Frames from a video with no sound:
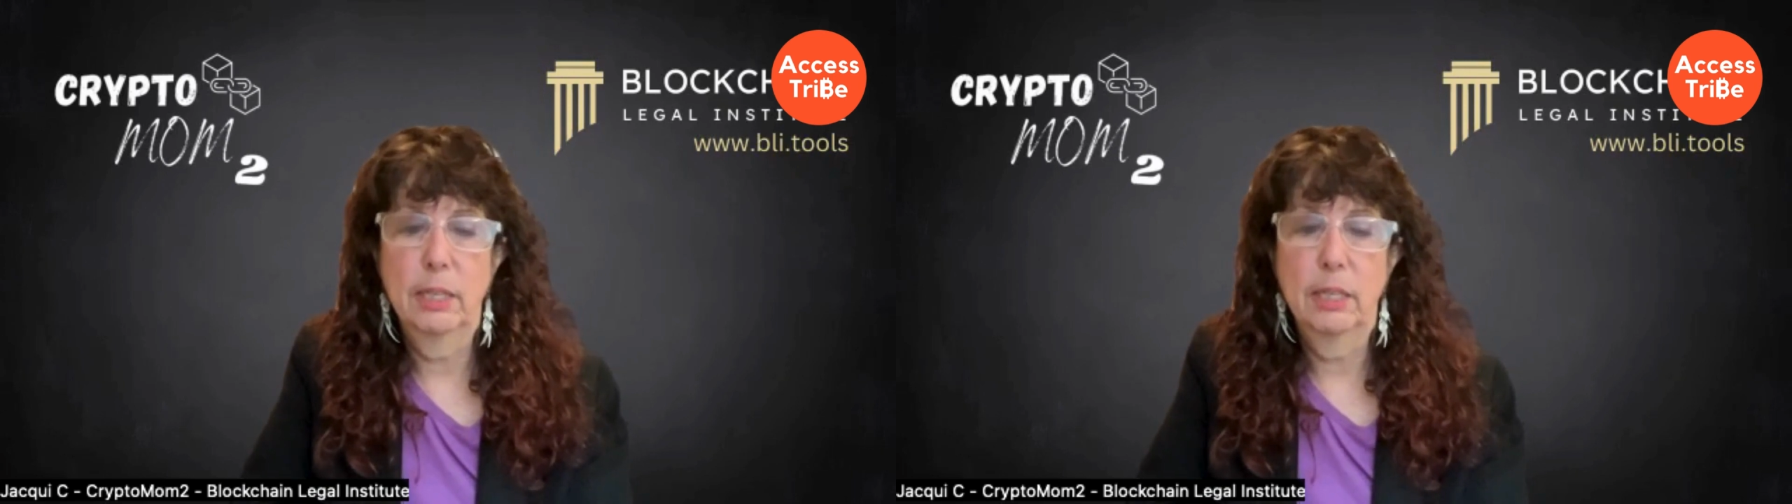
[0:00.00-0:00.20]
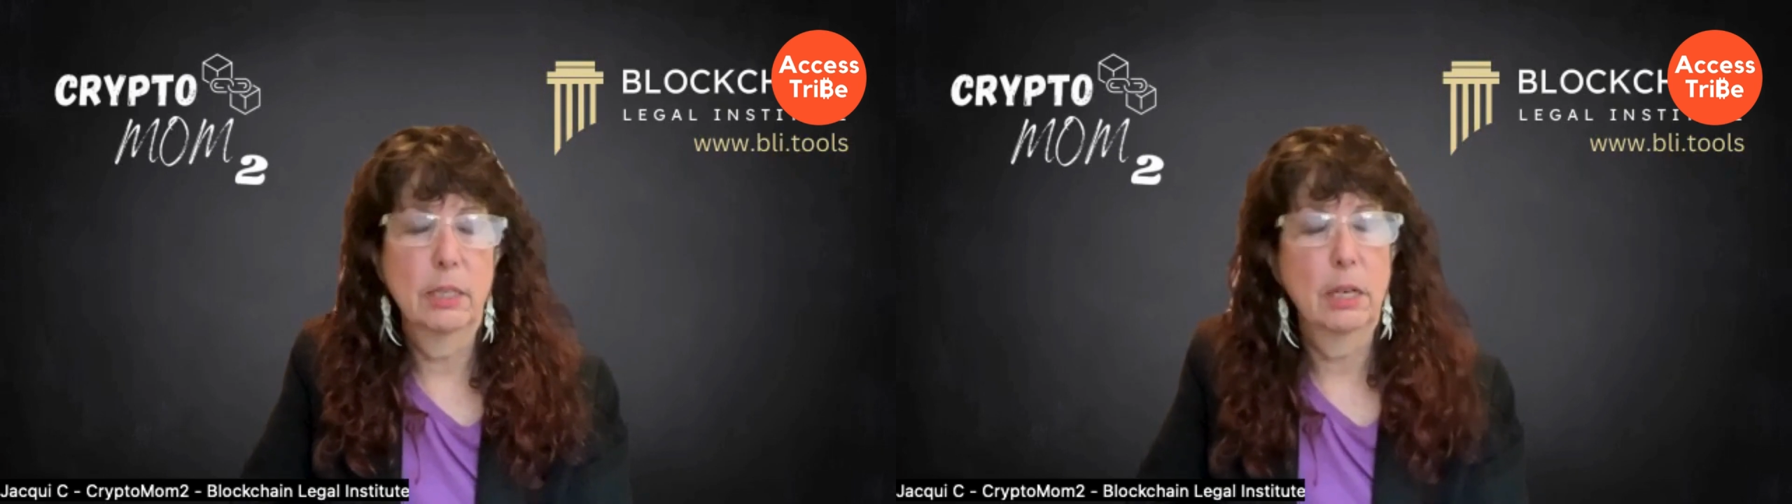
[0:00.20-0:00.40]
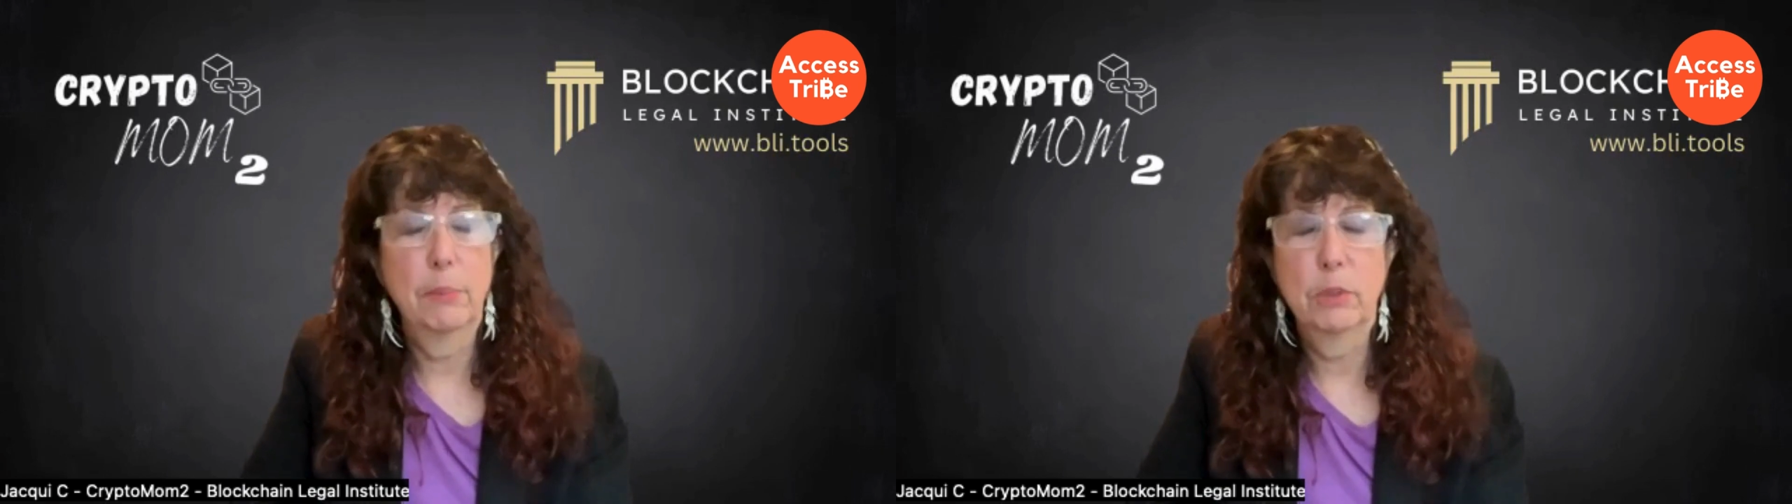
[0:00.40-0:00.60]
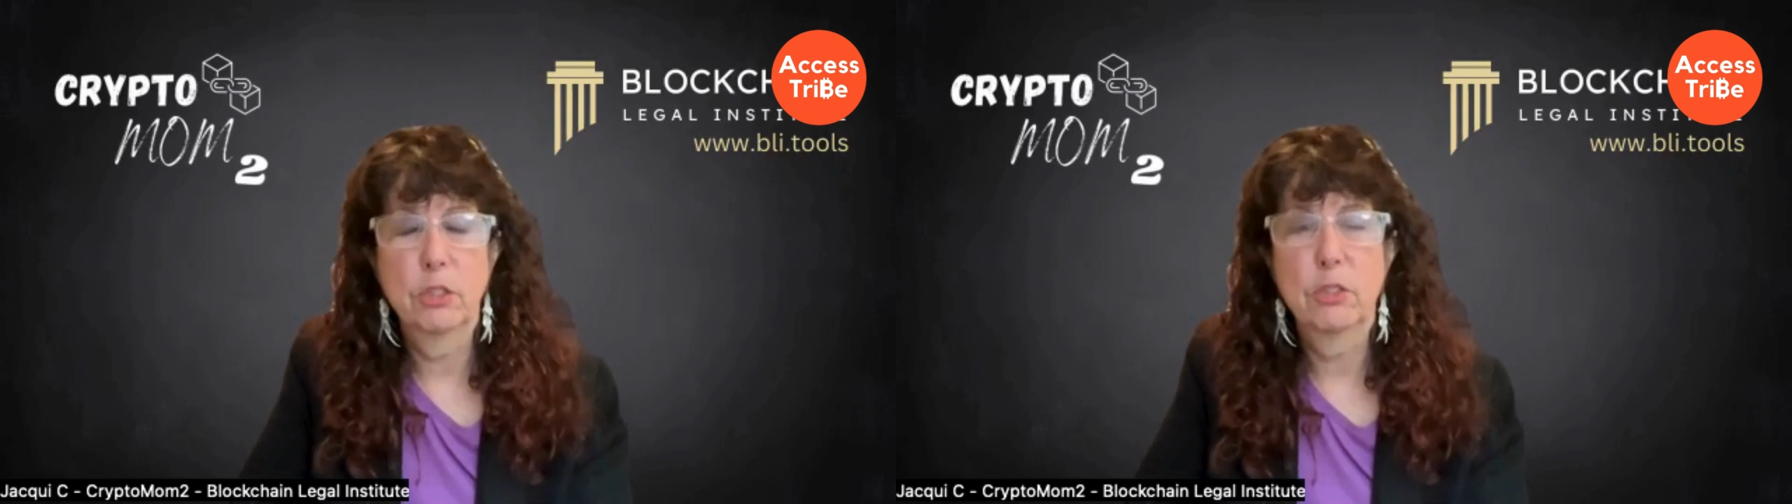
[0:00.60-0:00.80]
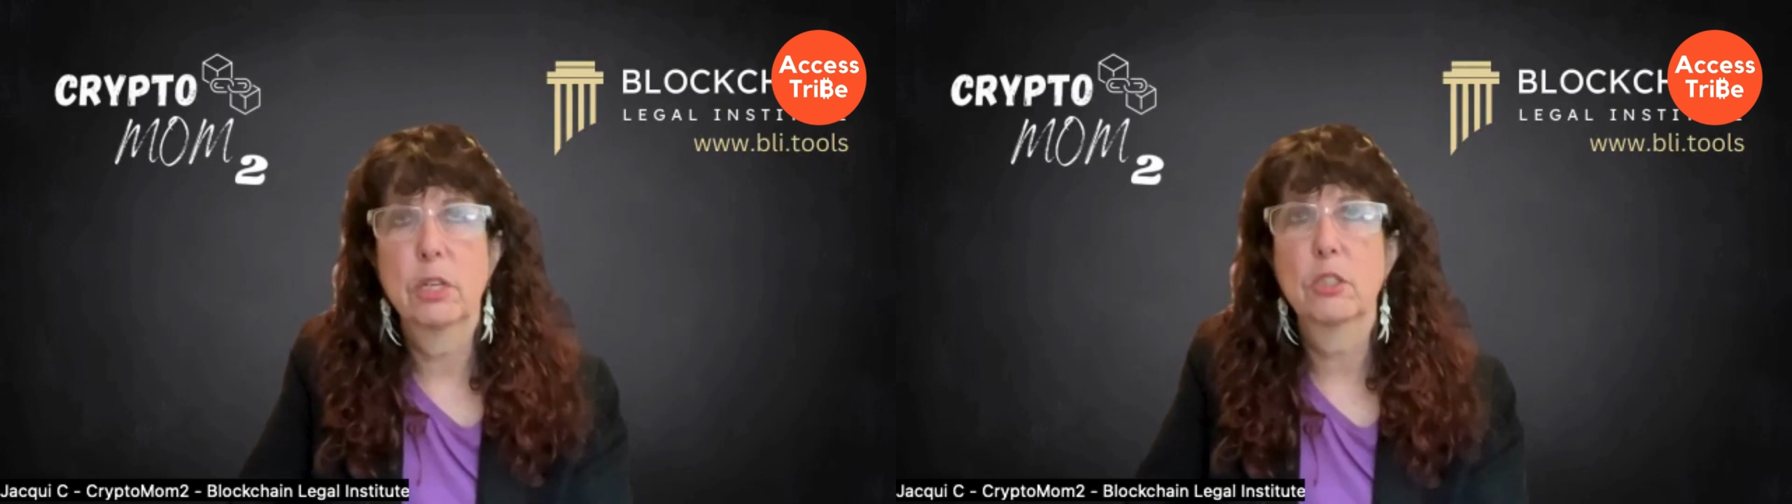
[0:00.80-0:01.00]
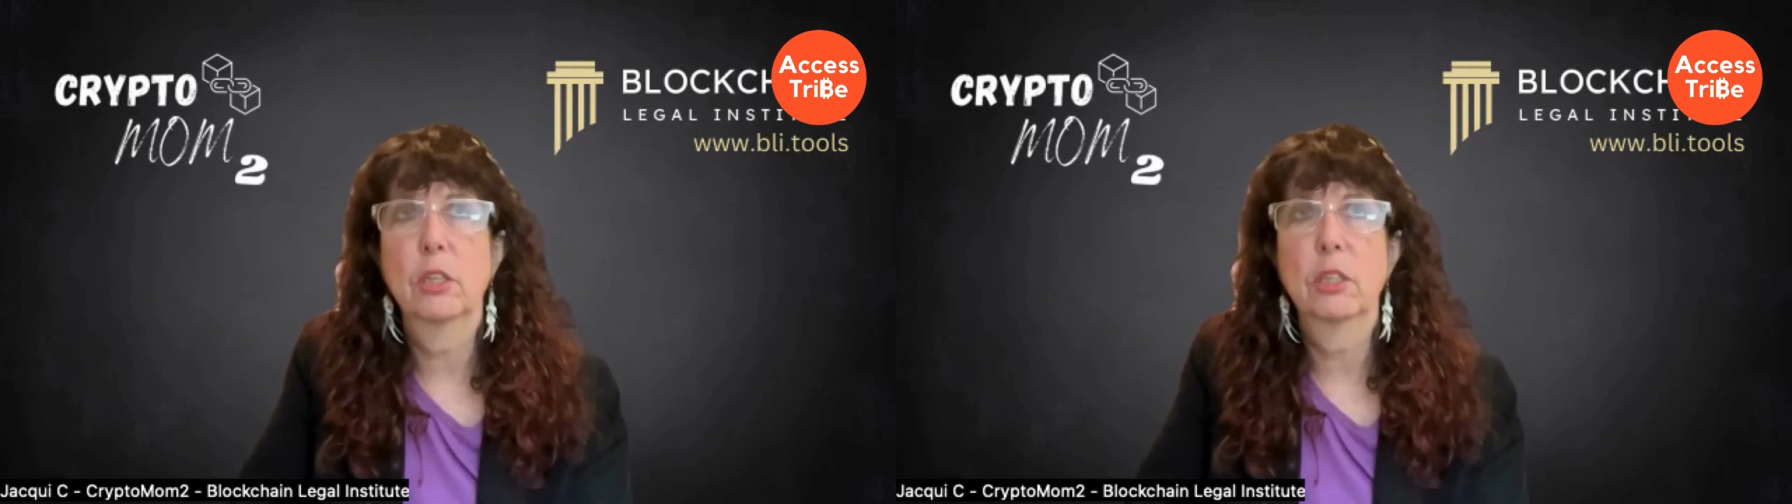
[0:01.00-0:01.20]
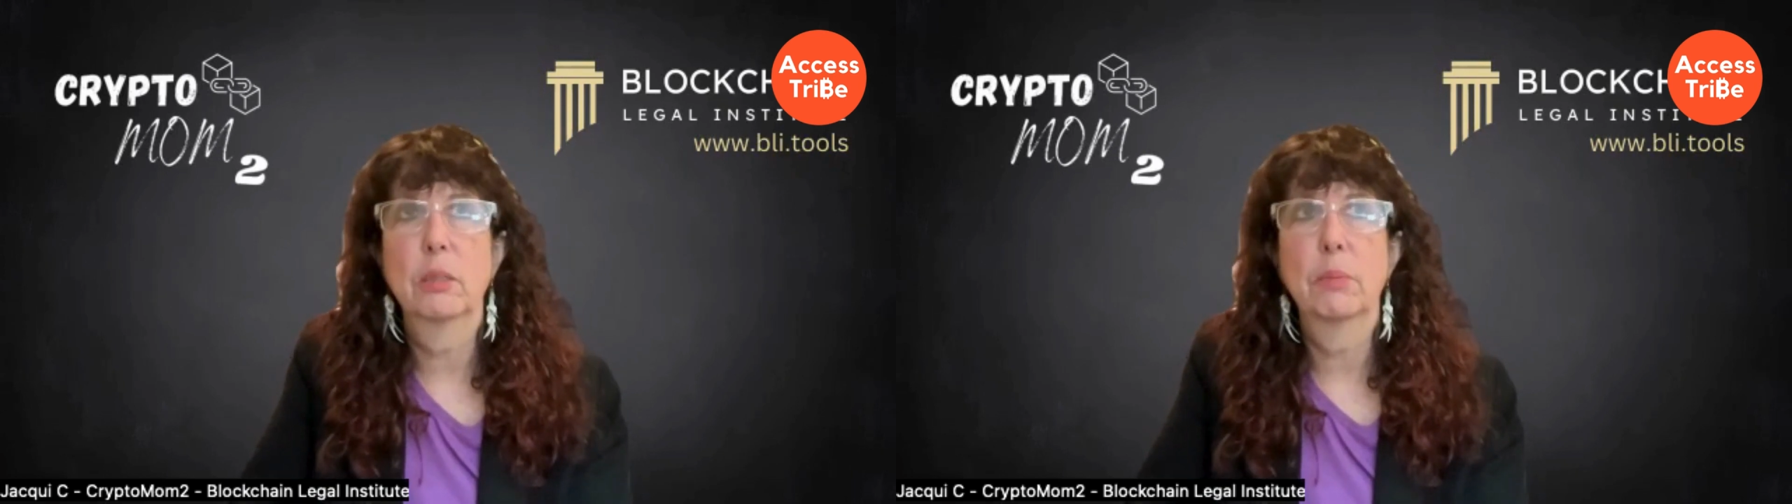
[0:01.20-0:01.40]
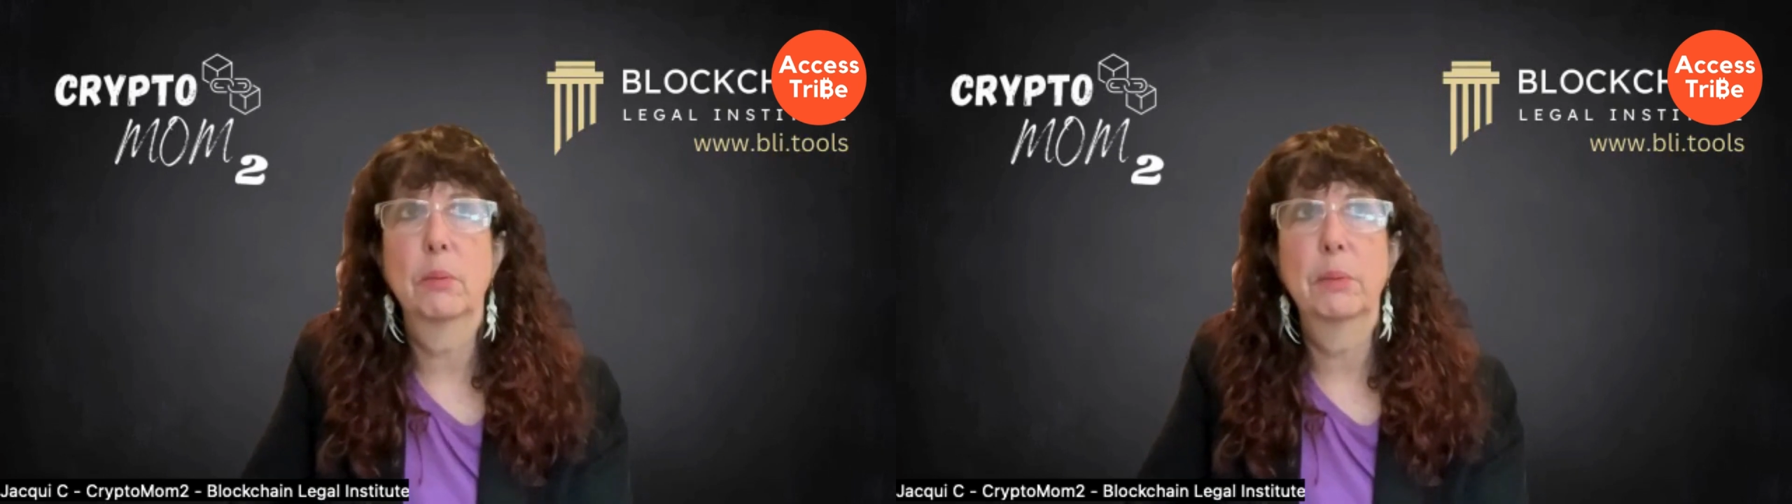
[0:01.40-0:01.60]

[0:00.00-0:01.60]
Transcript: and I'm just not talking about